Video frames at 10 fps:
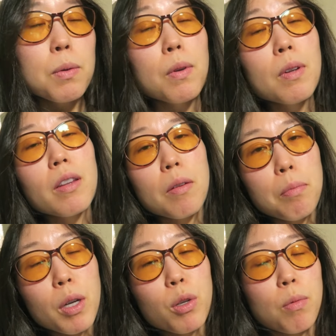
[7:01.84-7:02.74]
Well, not the
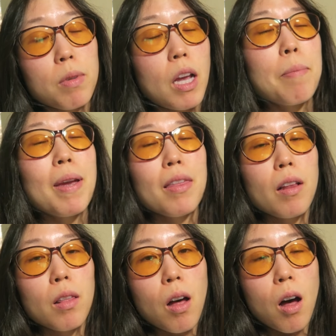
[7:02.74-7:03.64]
mushrooms, I mean
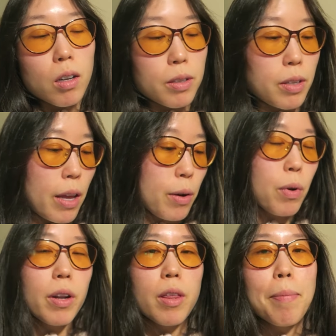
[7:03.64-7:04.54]
the logs and
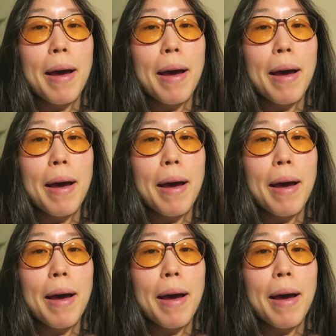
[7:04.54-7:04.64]
one of the